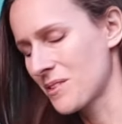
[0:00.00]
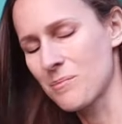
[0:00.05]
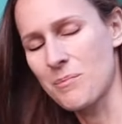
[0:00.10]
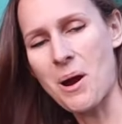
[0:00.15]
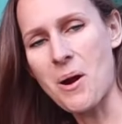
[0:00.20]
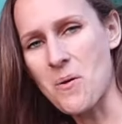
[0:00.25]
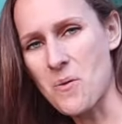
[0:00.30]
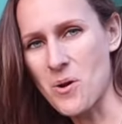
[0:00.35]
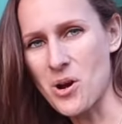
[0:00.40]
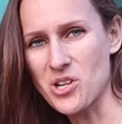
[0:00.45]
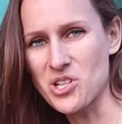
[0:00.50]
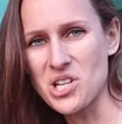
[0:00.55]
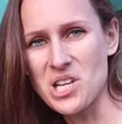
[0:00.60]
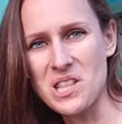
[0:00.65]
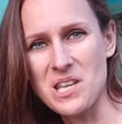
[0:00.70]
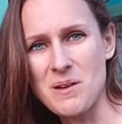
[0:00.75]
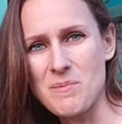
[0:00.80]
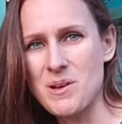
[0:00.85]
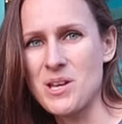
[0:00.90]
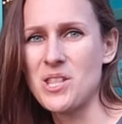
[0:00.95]
power
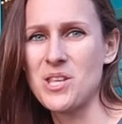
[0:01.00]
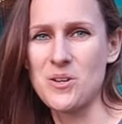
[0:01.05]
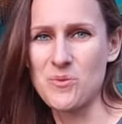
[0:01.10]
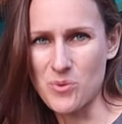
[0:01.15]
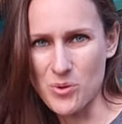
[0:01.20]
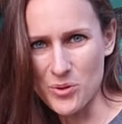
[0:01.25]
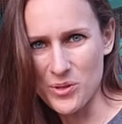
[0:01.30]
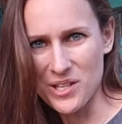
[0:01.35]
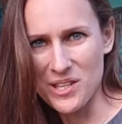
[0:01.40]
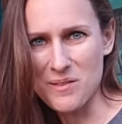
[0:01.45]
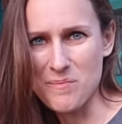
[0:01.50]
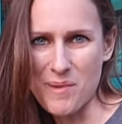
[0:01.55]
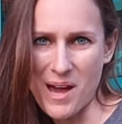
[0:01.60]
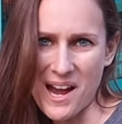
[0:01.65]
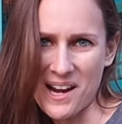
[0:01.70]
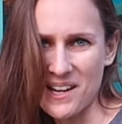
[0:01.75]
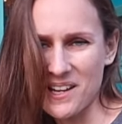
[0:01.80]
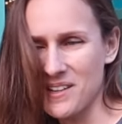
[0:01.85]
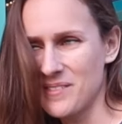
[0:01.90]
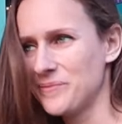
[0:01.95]
washing them and then rolling them
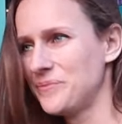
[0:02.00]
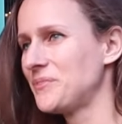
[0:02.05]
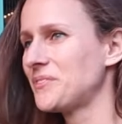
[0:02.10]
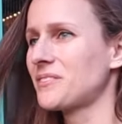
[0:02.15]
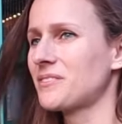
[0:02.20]
back in.